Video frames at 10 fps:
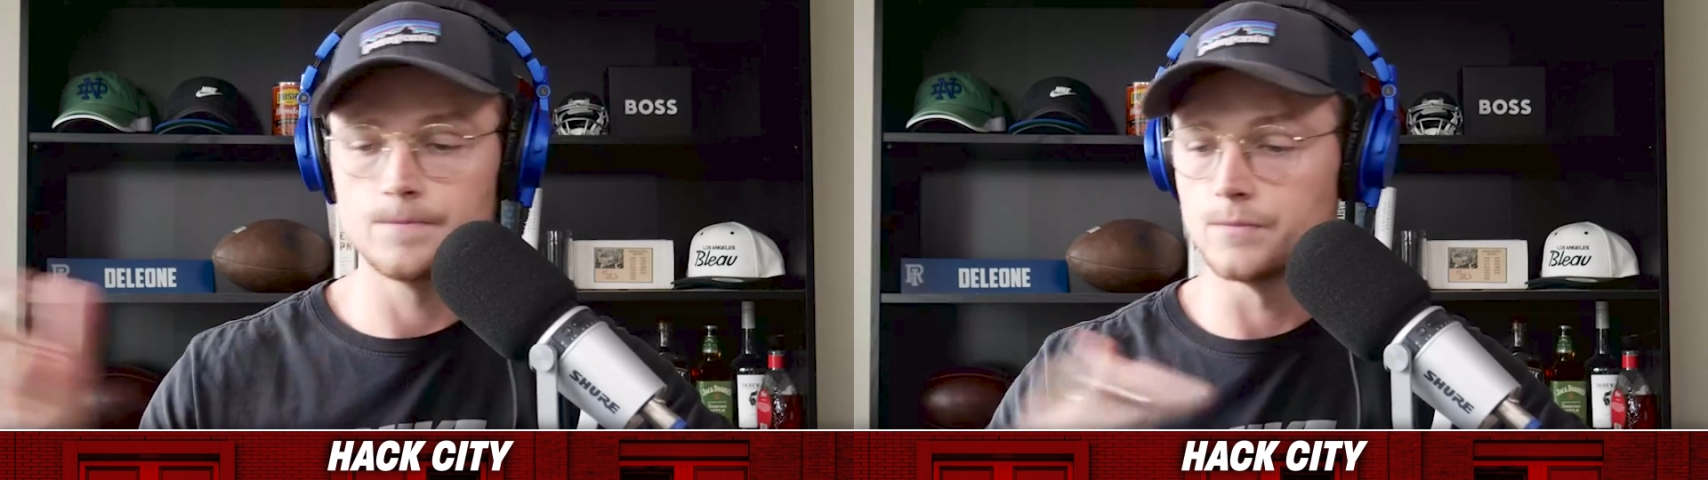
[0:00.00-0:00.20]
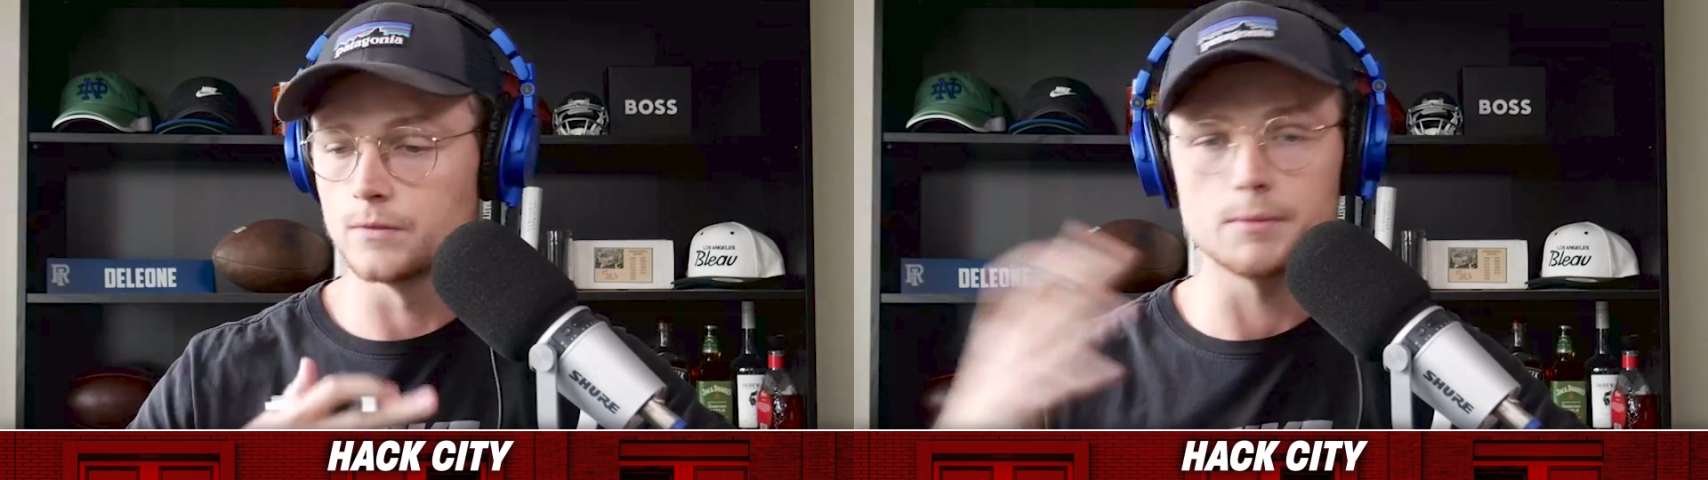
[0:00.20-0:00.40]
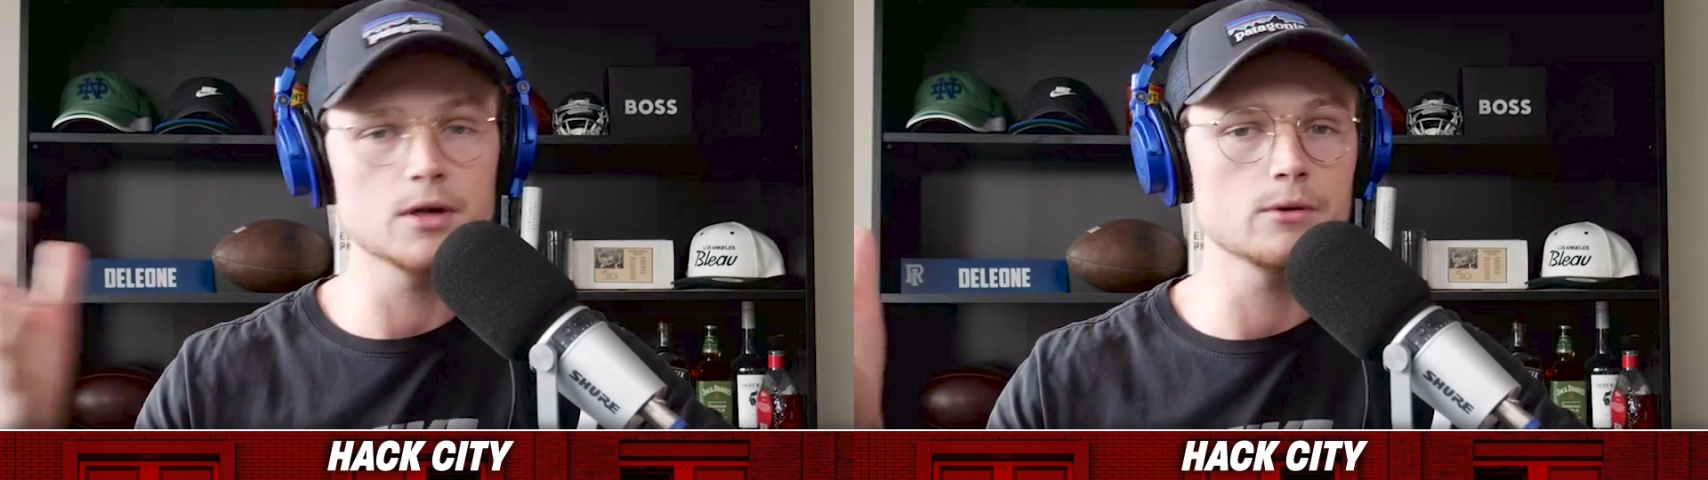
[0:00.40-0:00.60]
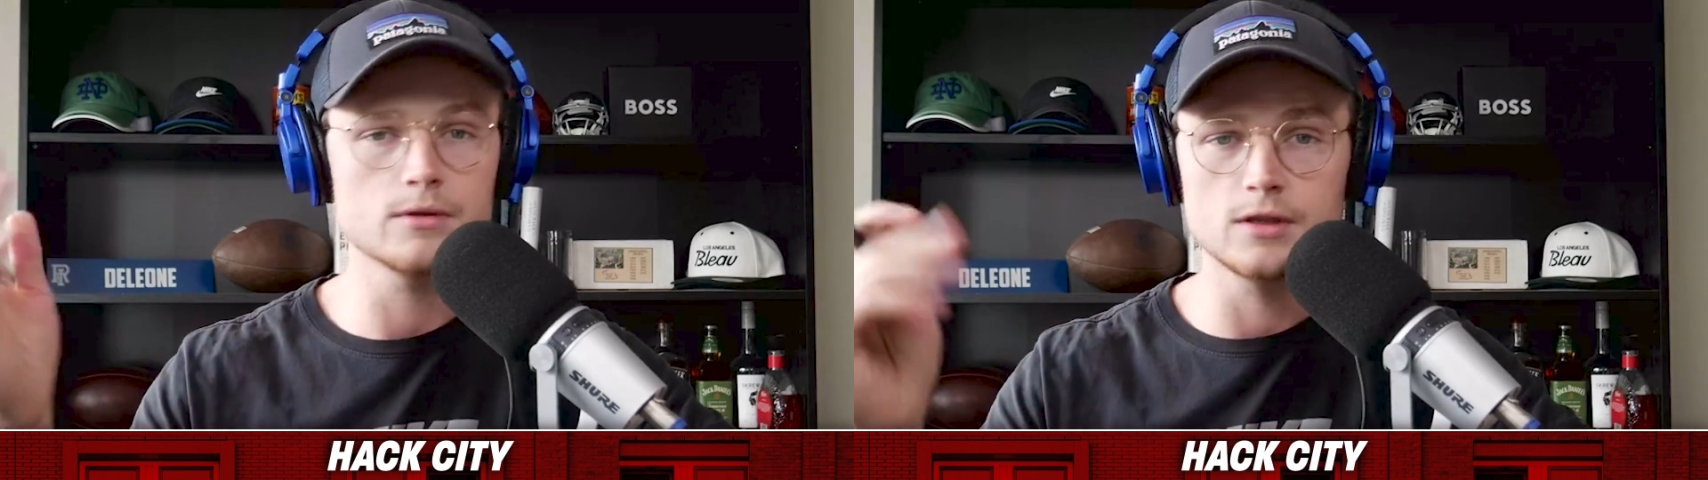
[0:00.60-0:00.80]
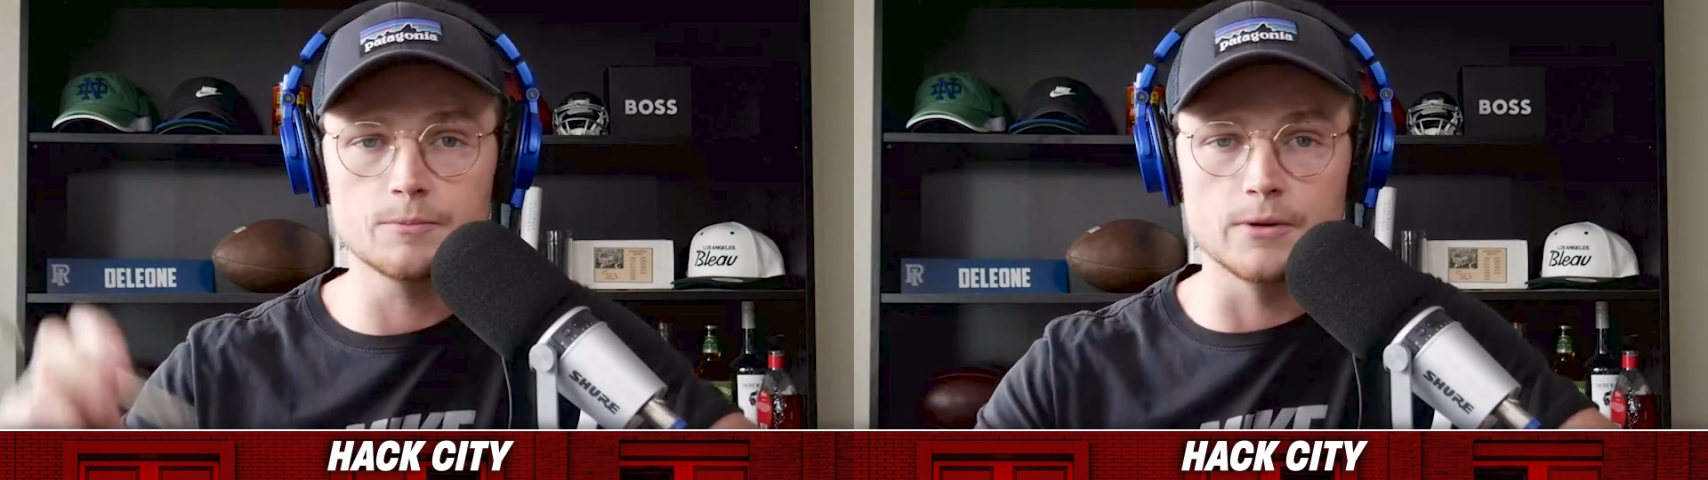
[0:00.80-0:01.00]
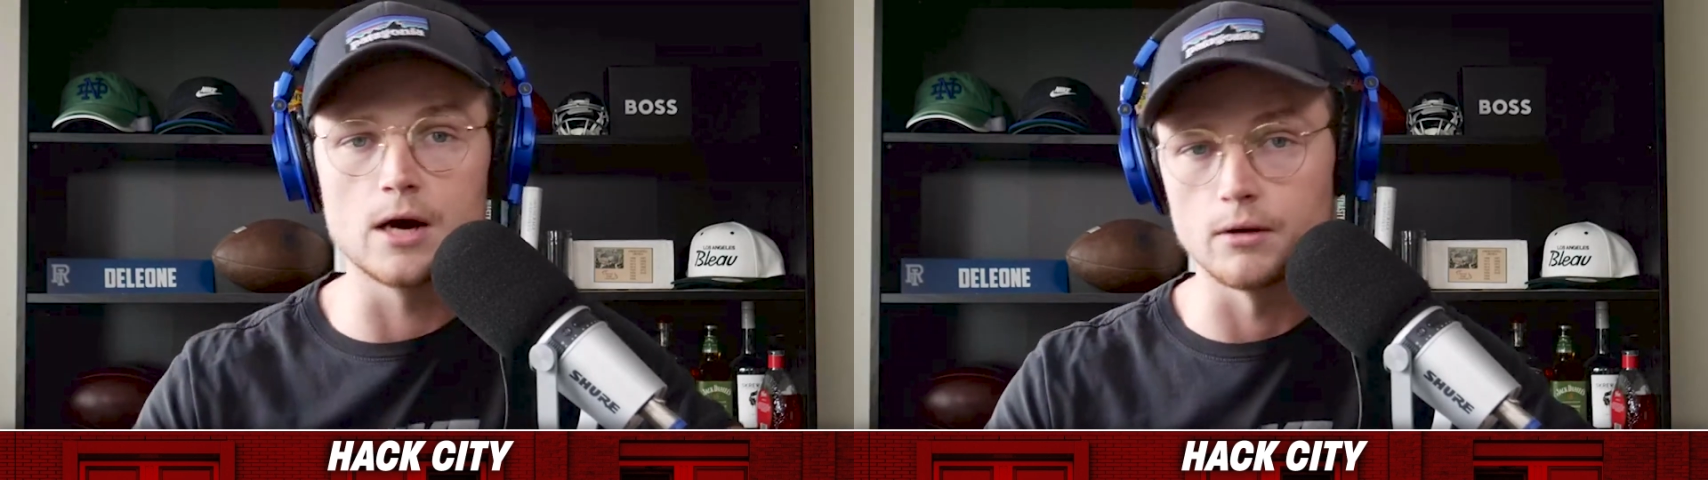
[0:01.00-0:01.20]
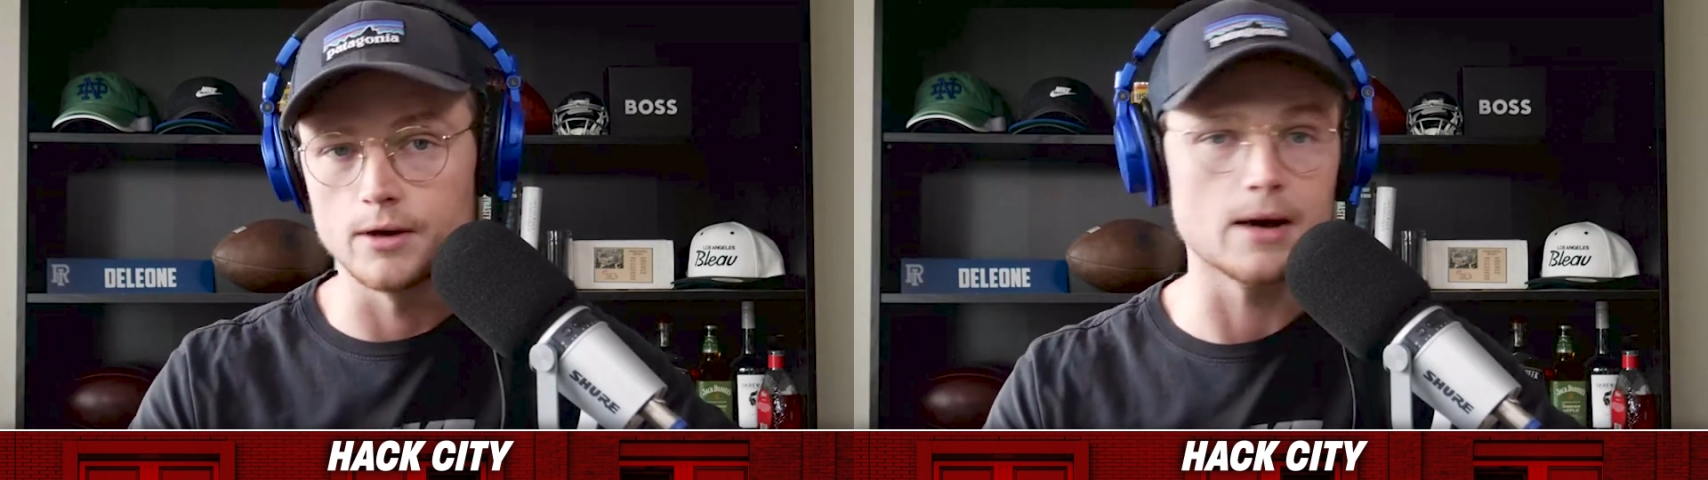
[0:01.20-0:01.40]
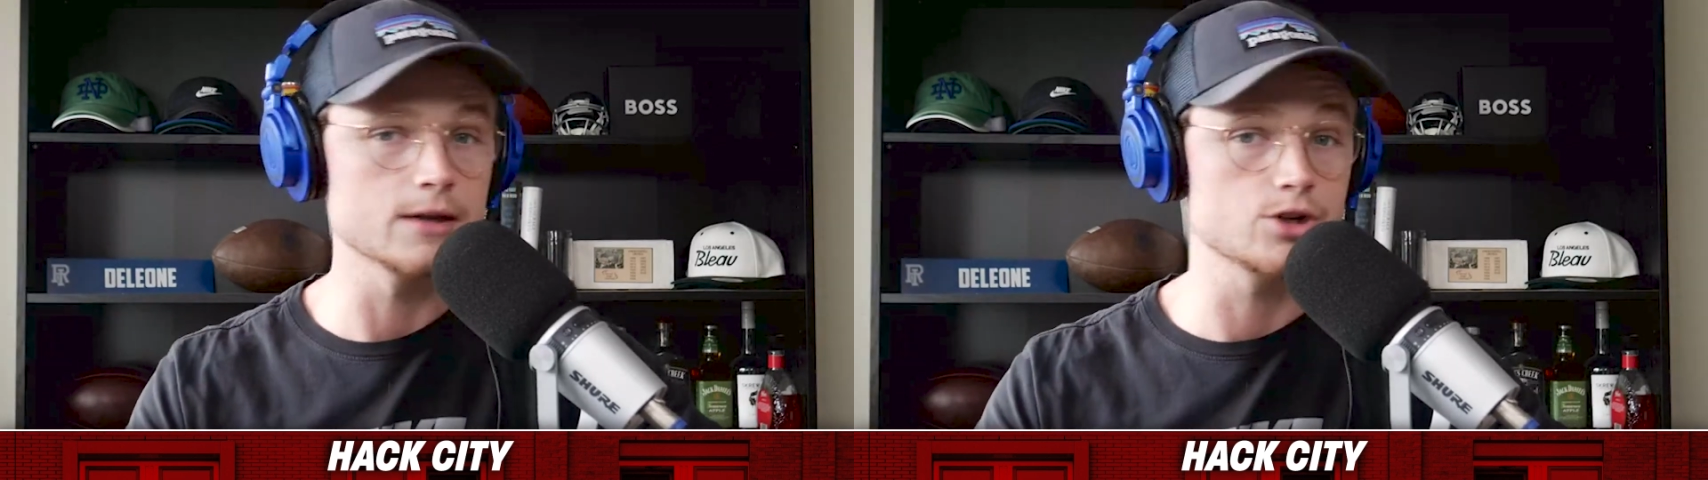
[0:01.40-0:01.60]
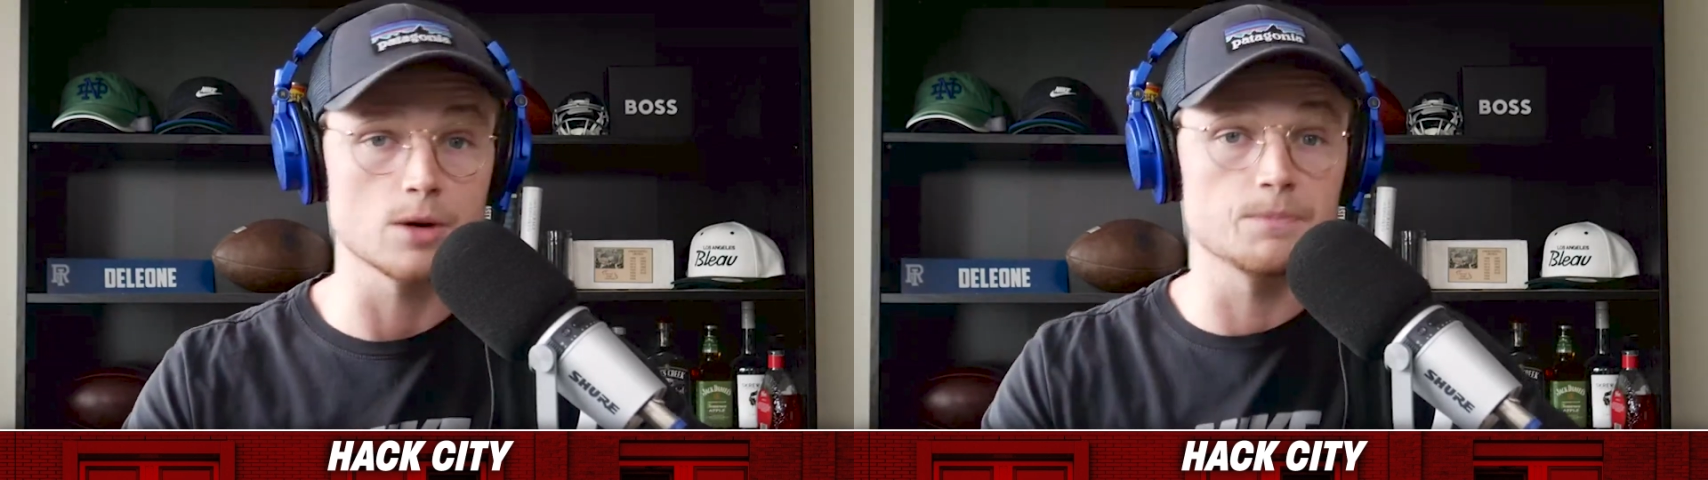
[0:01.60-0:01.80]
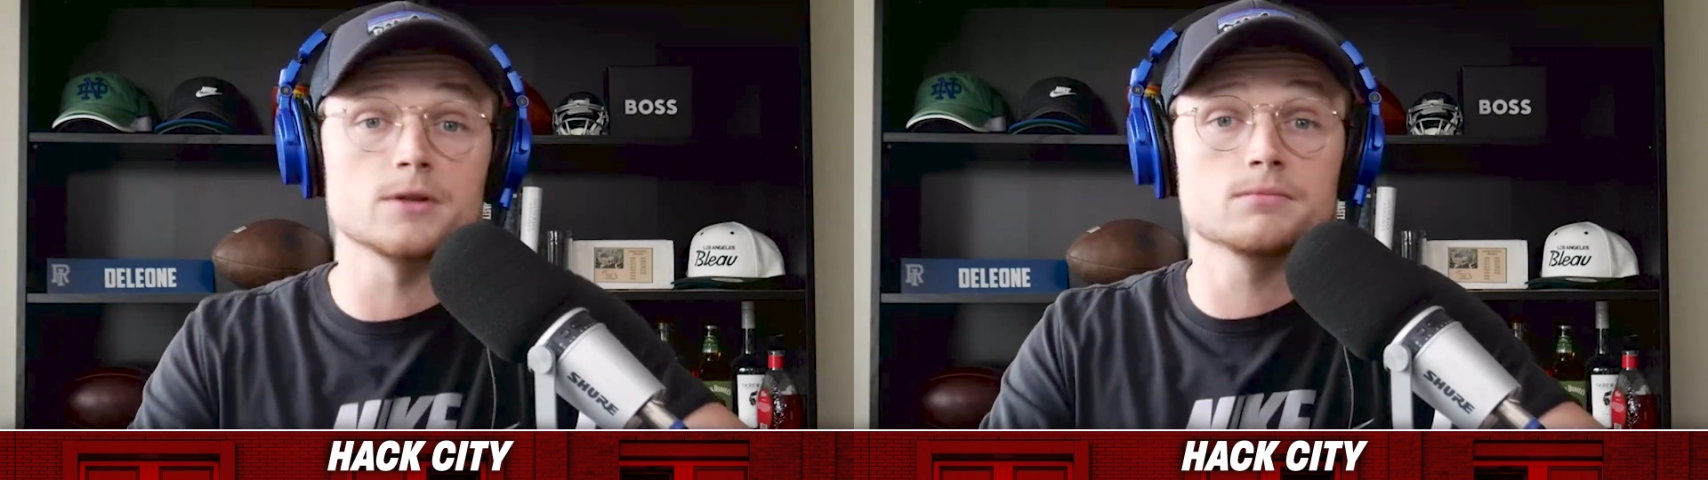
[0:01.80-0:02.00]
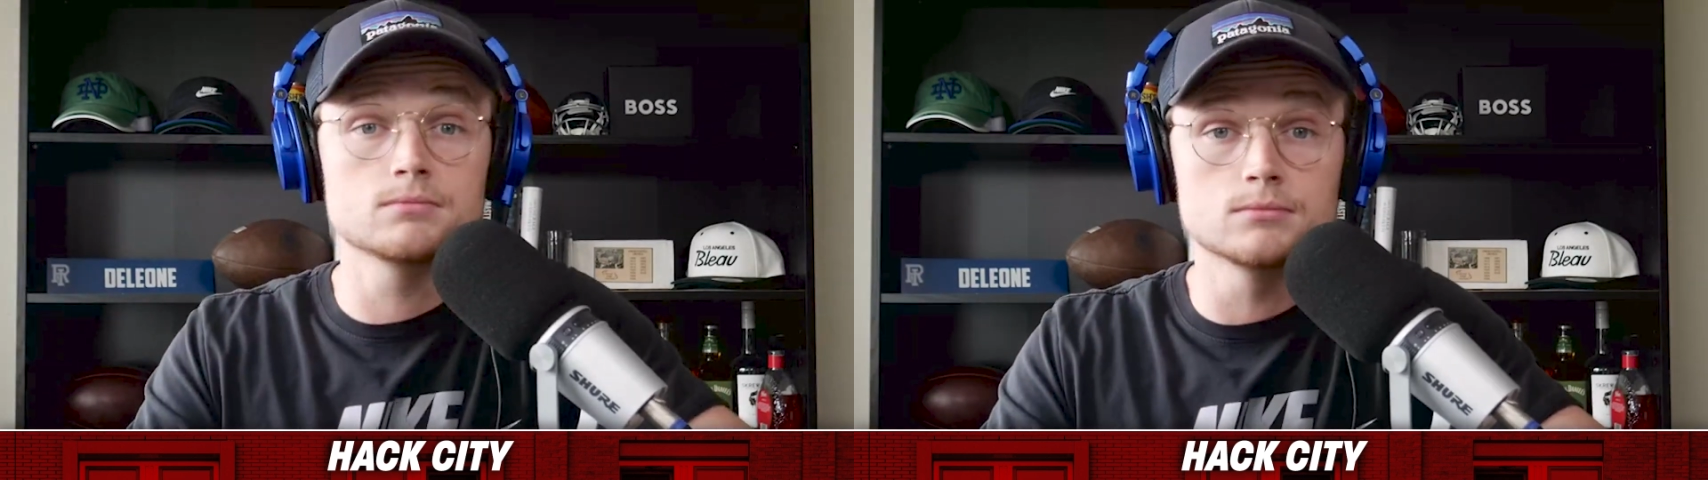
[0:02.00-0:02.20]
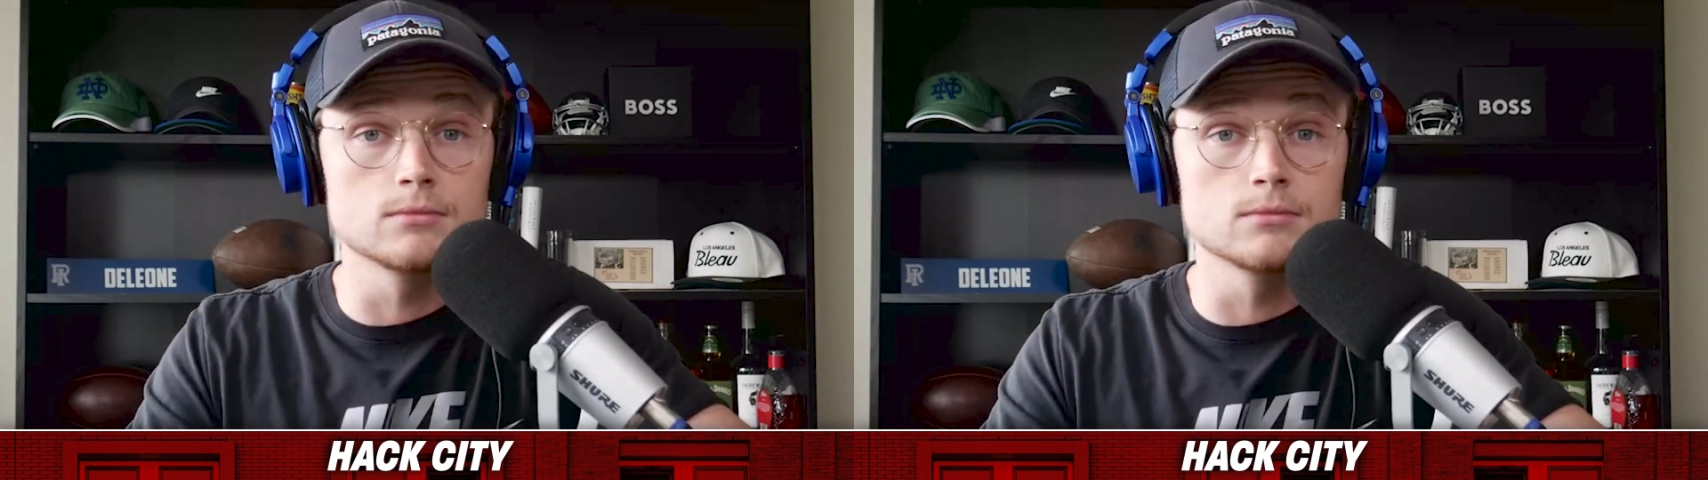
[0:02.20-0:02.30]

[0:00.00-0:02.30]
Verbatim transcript: let me know what you think below. Am I jumping?